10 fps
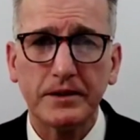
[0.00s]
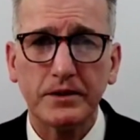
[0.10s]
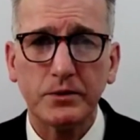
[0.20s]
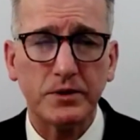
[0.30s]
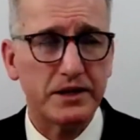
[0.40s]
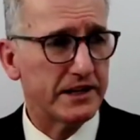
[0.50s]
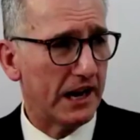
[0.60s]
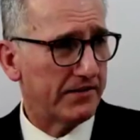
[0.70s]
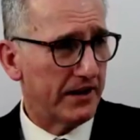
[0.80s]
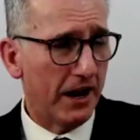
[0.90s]
We need to
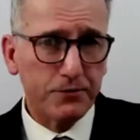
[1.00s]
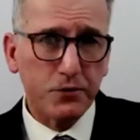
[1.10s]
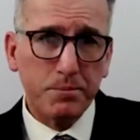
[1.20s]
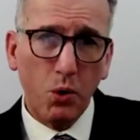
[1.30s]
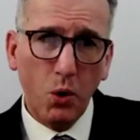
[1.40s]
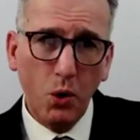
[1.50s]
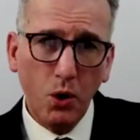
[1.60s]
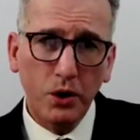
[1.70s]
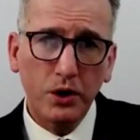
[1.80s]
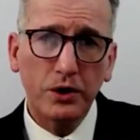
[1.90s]
have enough rapport
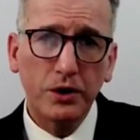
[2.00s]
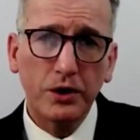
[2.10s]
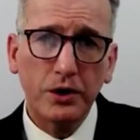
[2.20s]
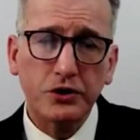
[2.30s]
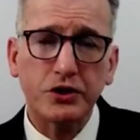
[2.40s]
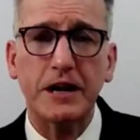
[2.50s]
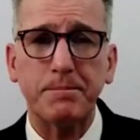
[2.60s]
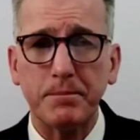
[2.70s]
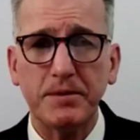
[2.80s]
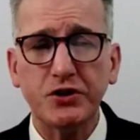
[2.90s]
to get
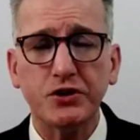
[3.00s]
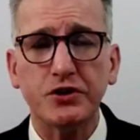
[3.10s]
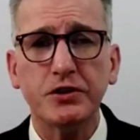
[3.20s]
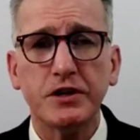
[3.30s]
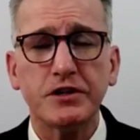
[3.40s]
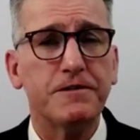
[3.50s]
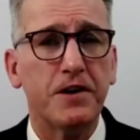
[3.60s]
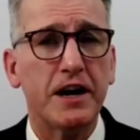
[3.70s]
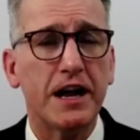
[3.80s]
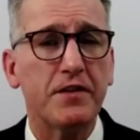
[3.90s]
permission to
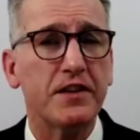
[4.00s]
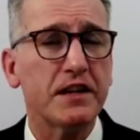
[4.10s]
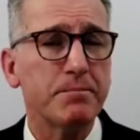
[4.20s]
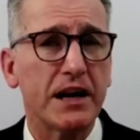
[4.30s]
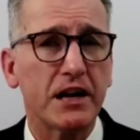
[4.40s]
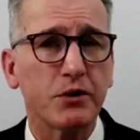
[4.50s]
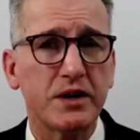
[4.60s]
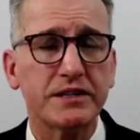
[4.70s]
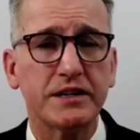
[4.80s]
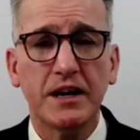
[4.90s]
find out the compelling reason.